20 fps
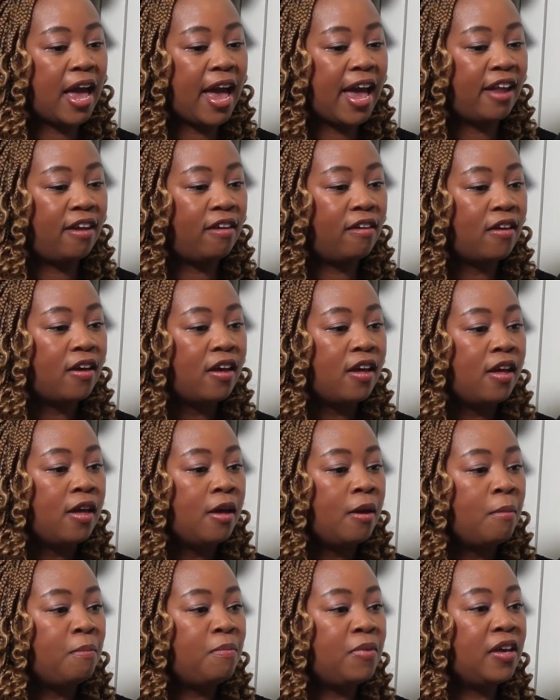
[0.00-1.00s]
and
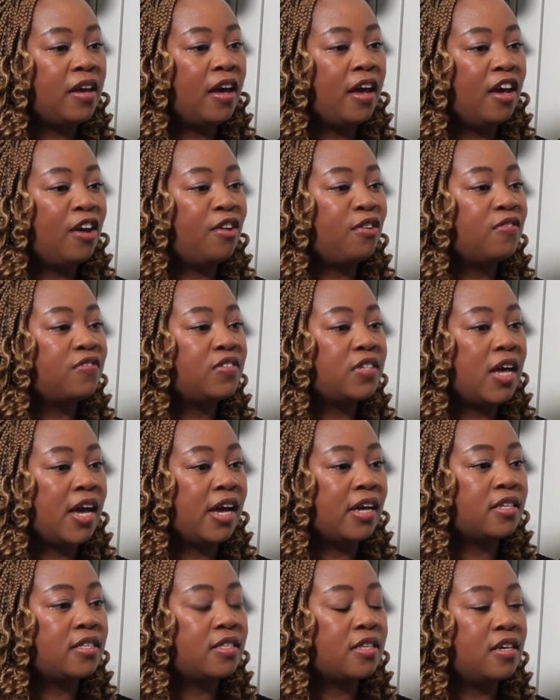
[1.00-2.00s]
being a head of
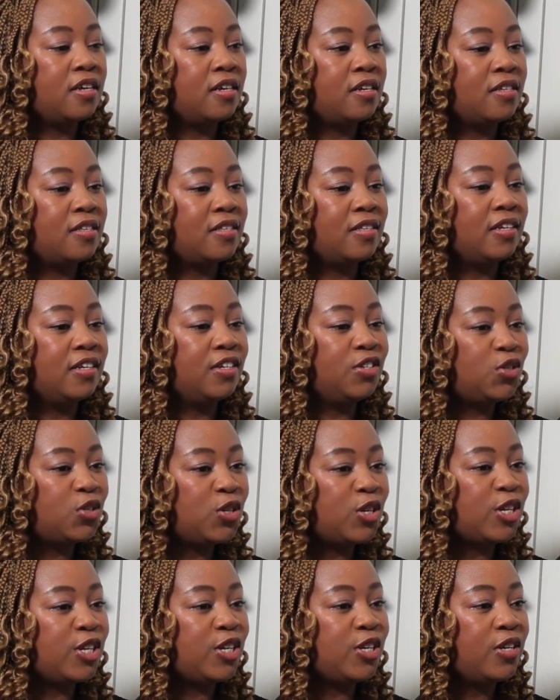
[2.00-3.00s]
tax is
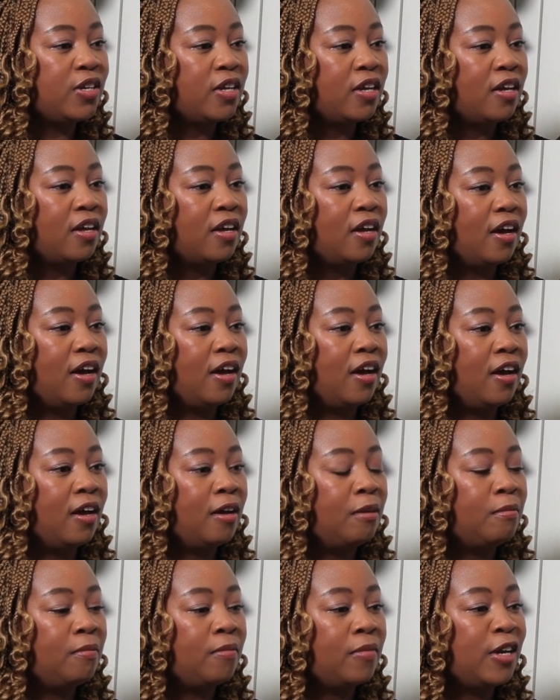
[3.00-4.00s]
literally
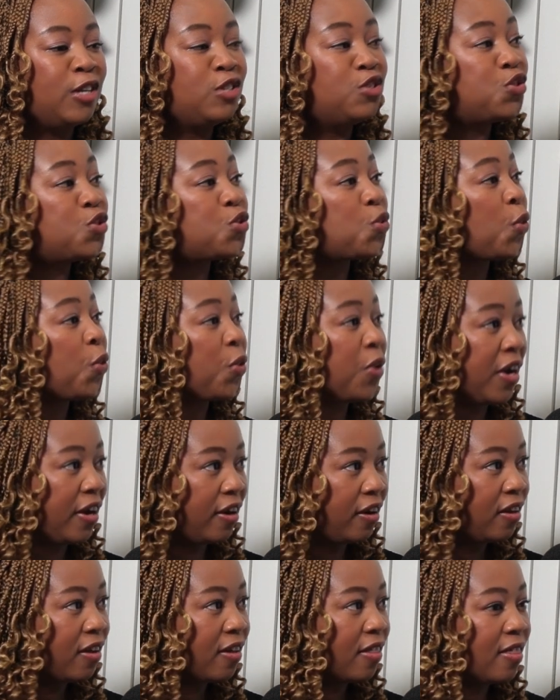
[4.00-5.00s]

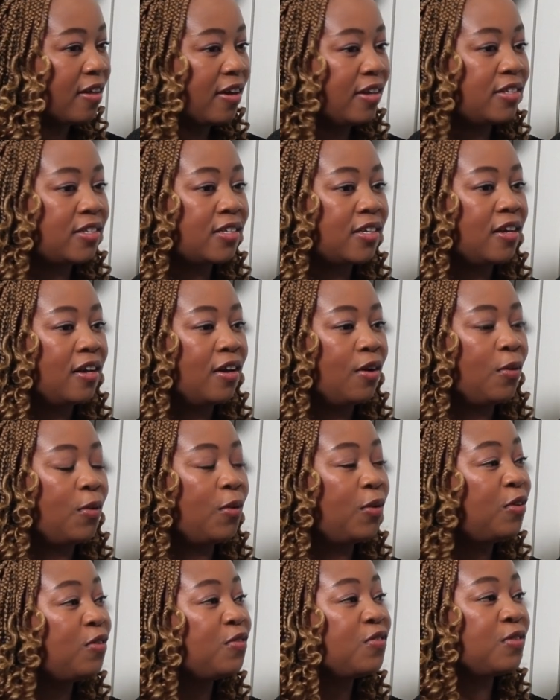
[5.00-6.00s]
ensuring that
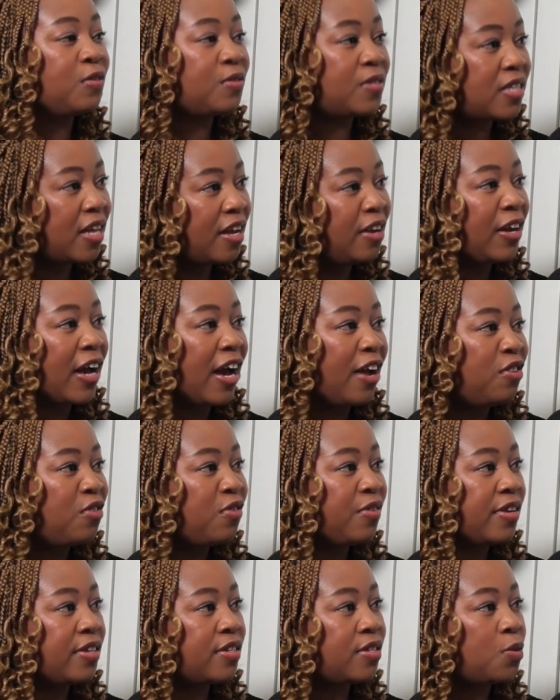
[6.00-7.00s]
all of those 10
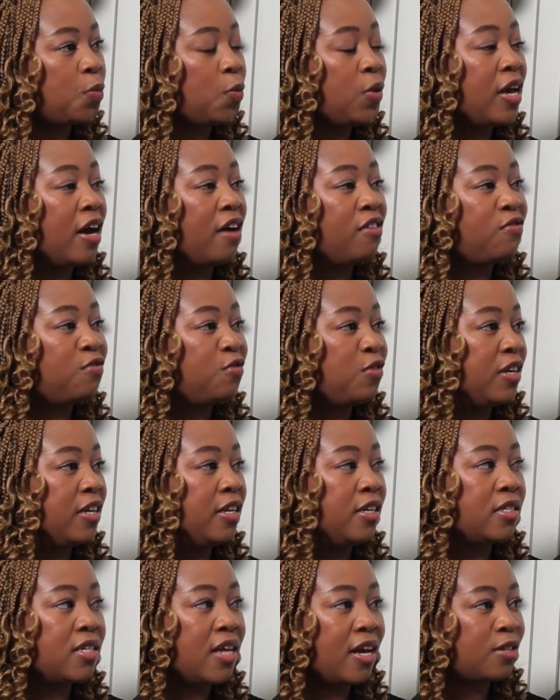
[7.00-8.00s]
countries, we are
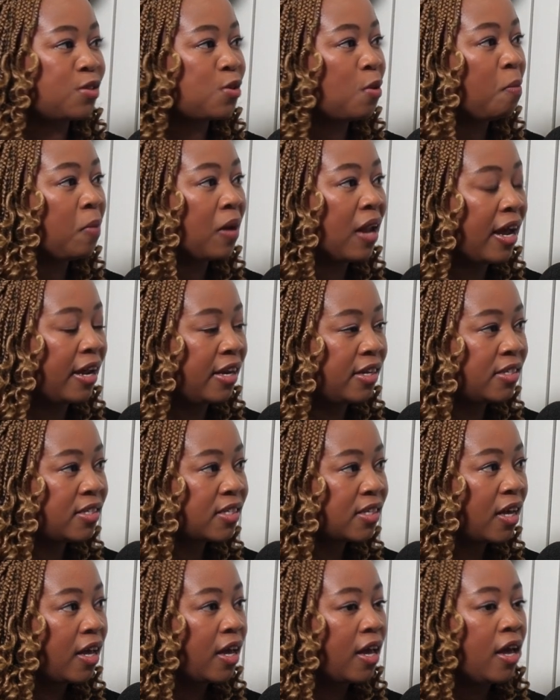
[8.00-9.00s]
fully tax
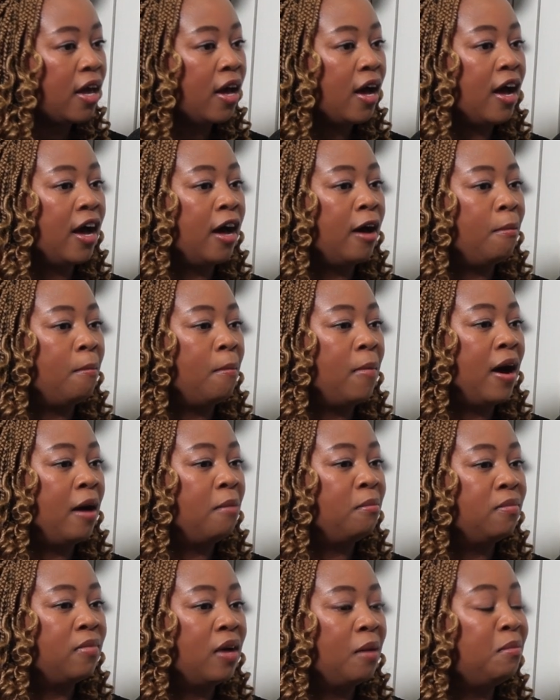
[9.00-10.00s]
compliant.
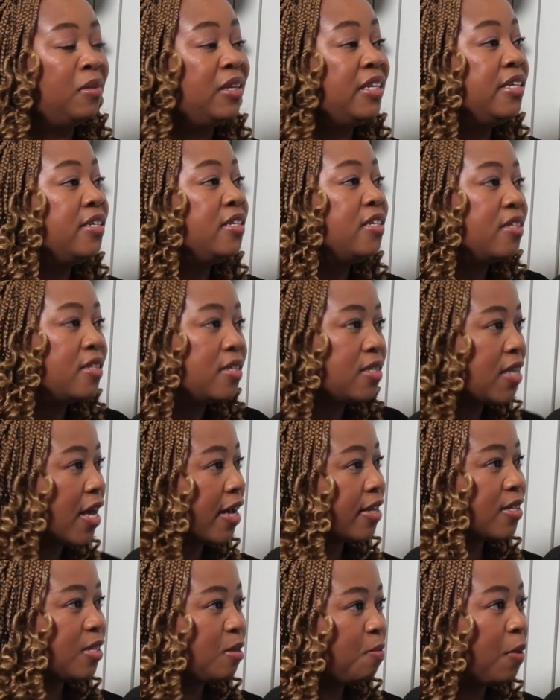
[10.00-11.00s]
I'm leading the
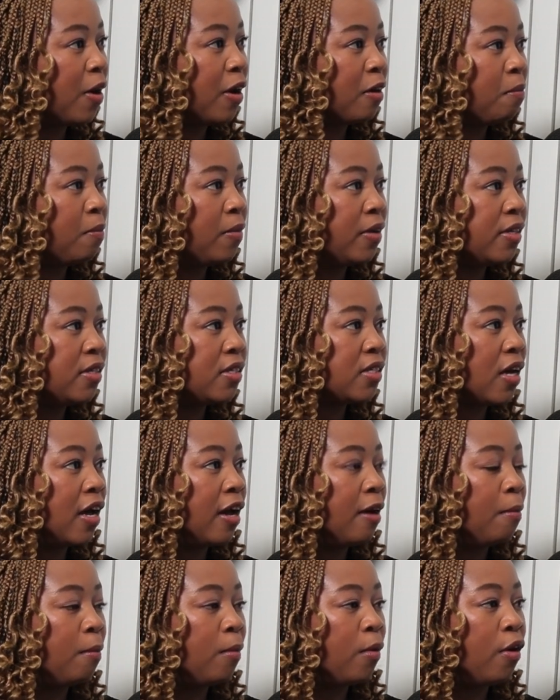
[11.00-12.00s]
tax department
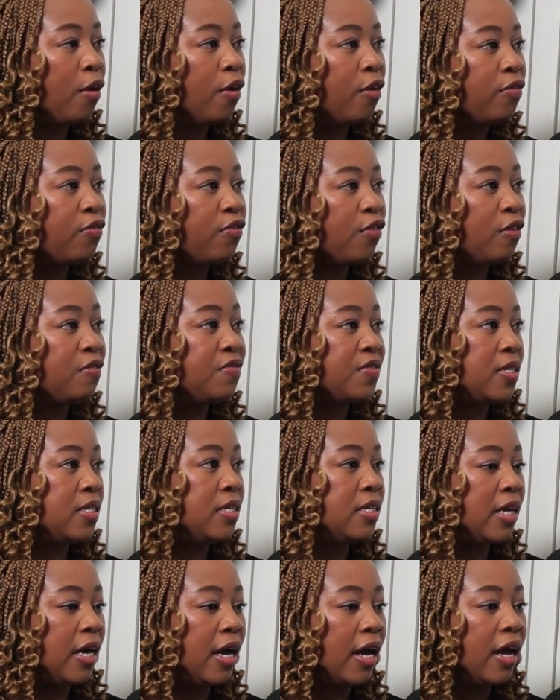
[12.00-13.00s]
of
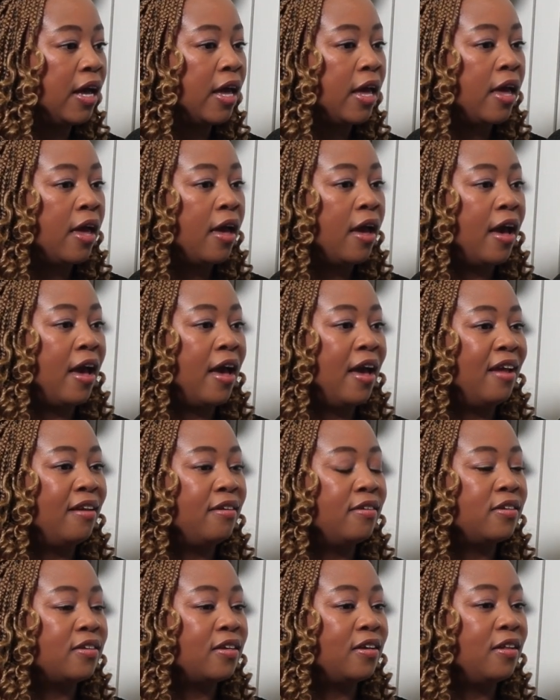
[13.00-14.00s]
Zeda,
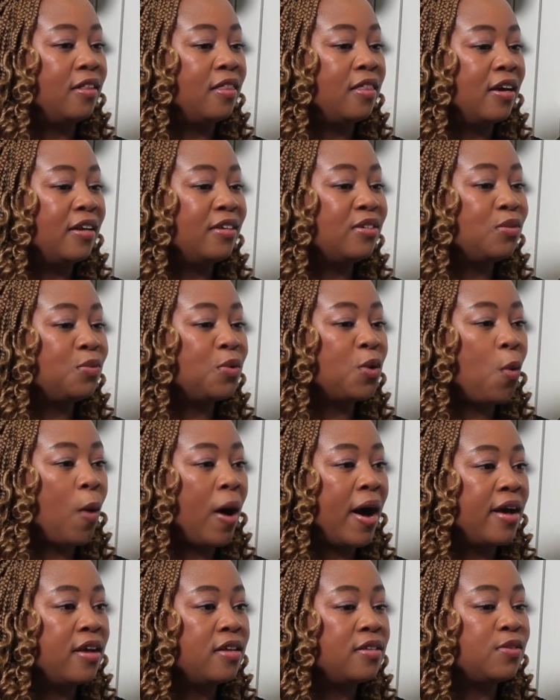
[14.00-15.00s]
and that
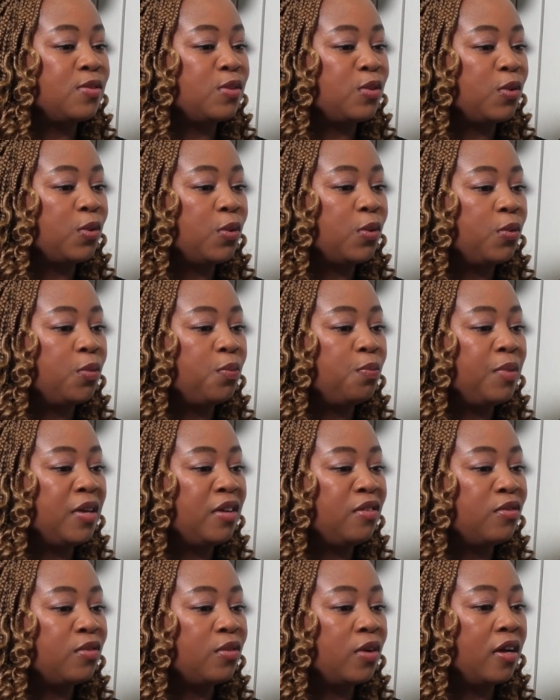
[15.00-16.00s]
requires,
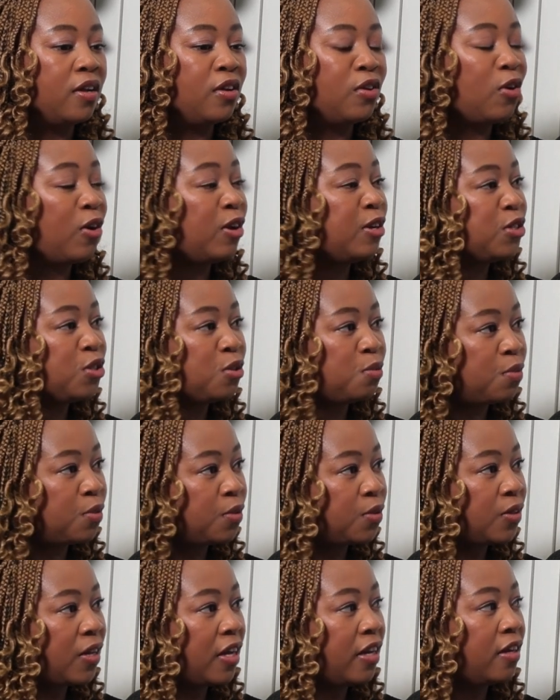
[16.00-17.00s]
being
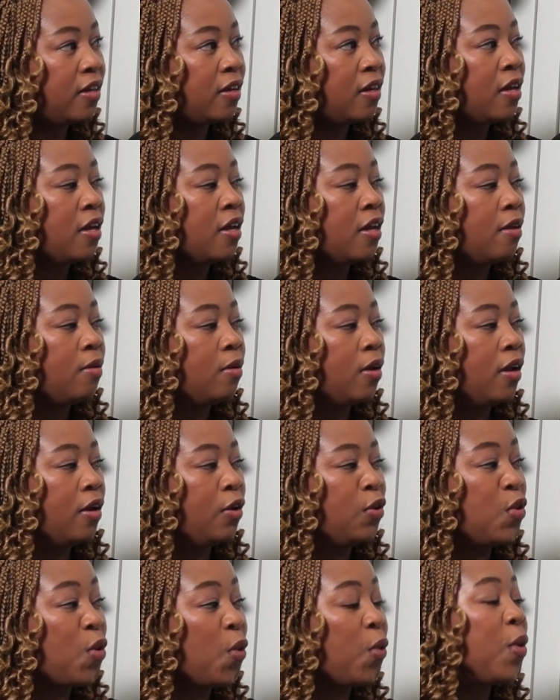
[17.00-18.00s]
knowledgeable and
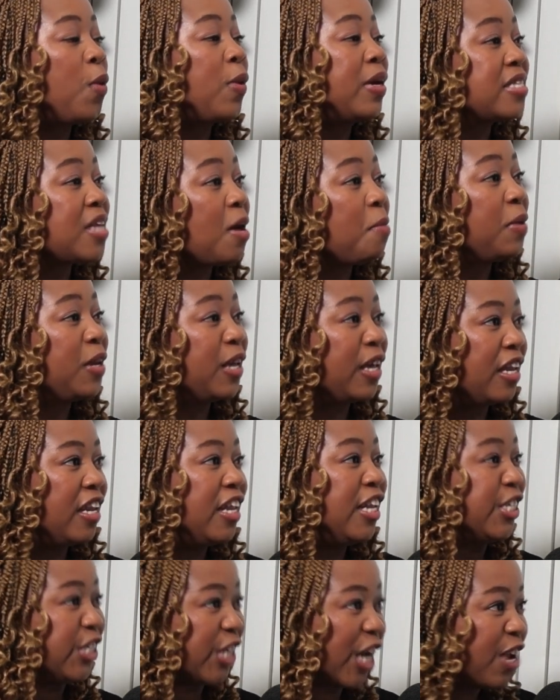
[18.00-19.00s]
knowing what's happening in
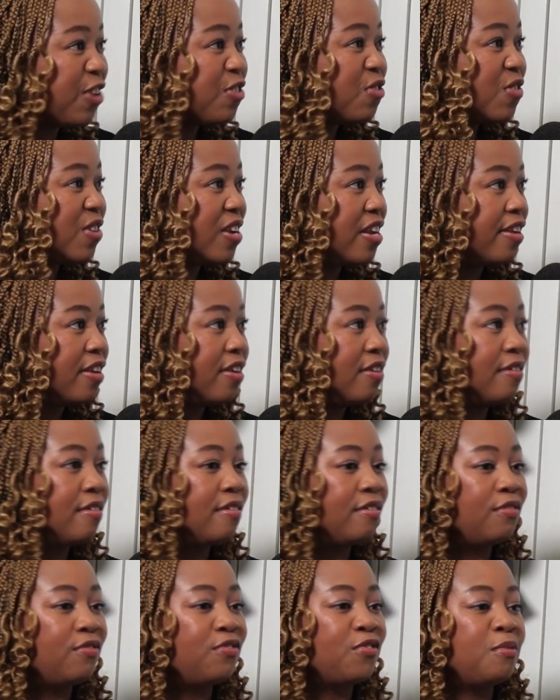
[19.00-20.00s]
each country,
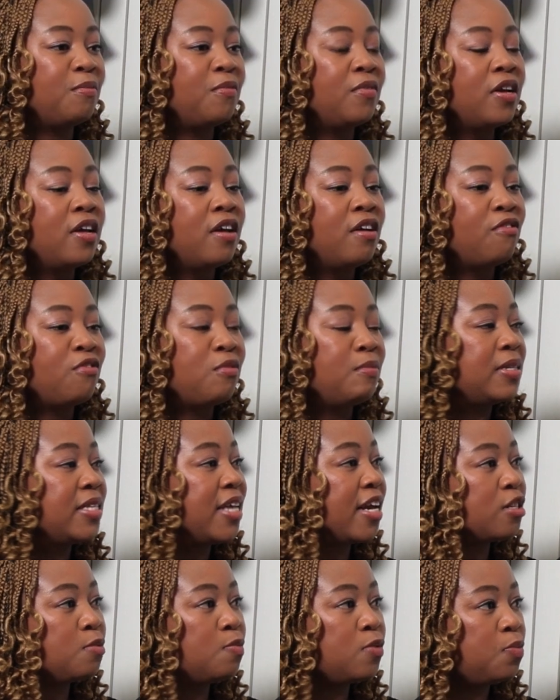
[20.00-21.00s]
from a
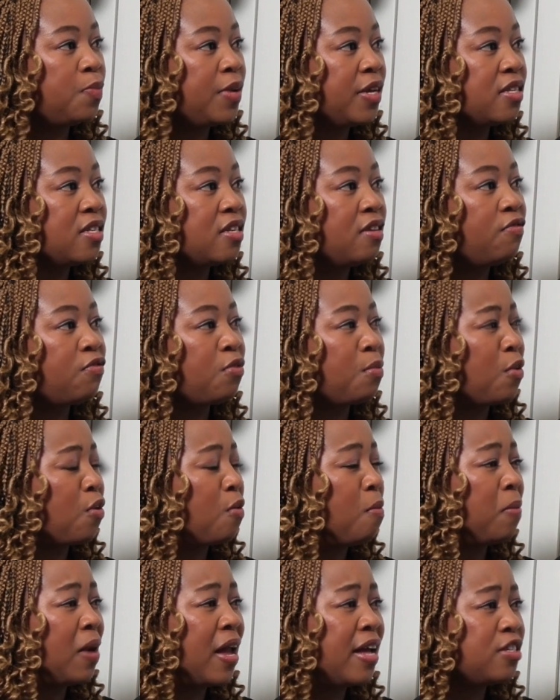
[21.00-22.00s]
tax perspective, from a
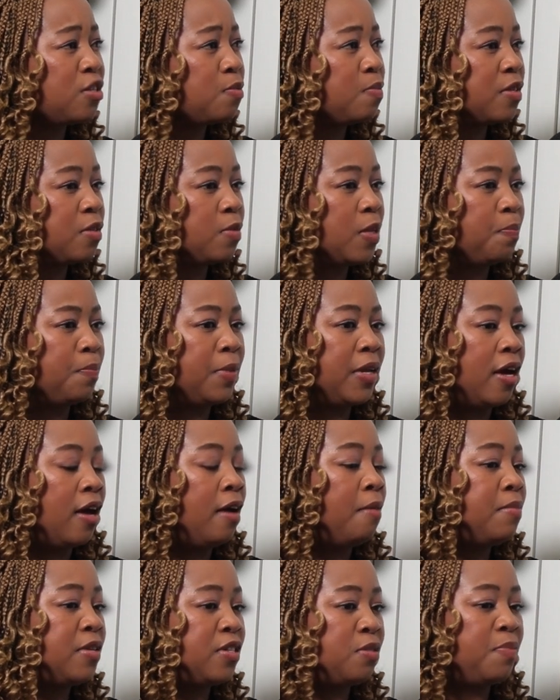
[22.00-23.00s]
compliance
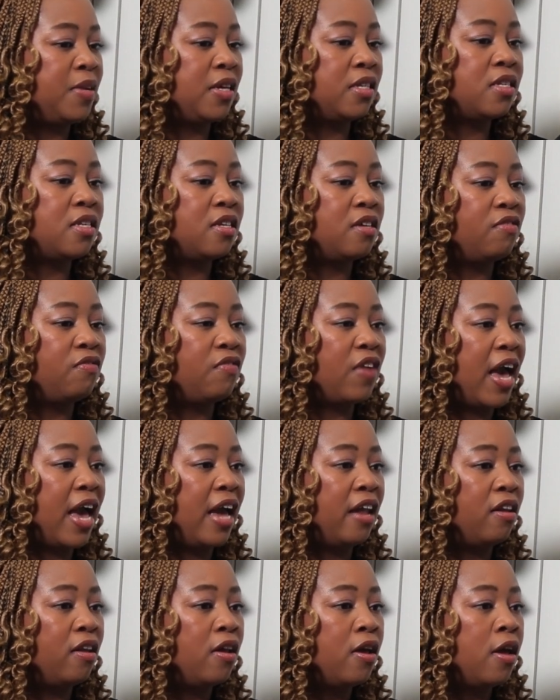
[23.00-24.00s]
perspective.
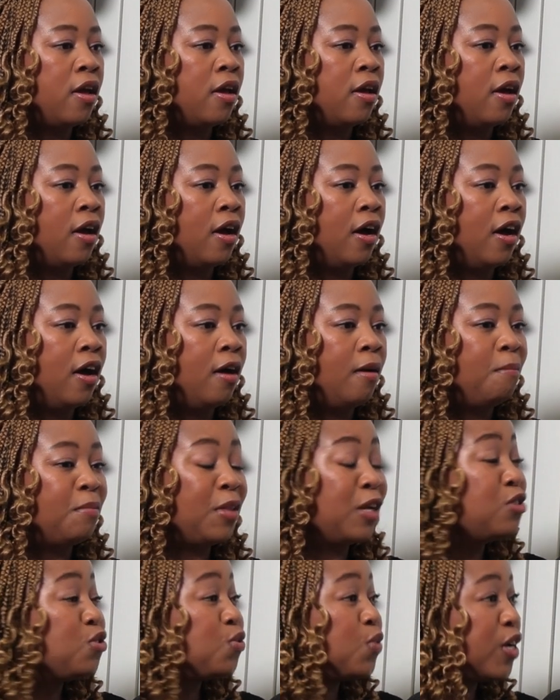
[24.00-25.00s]
And I'm
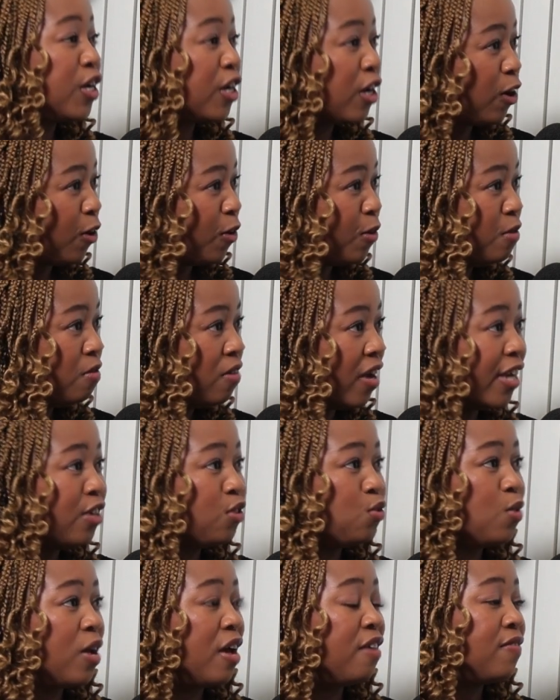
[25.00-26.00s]
not doing it alone. I
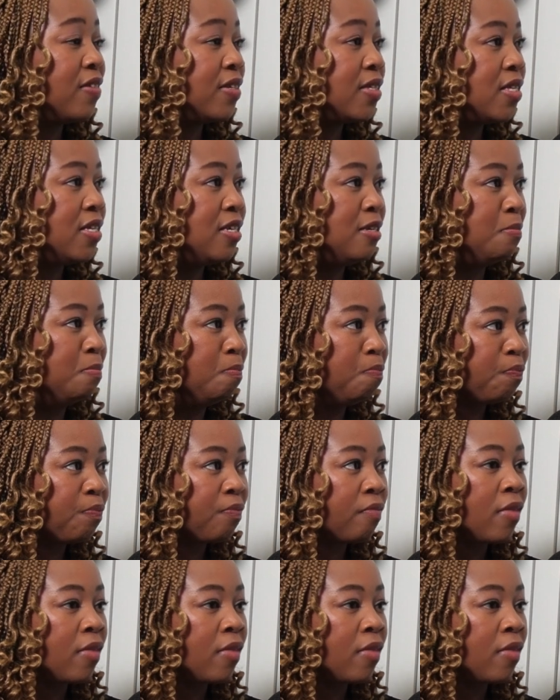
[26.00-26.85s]
do have a team,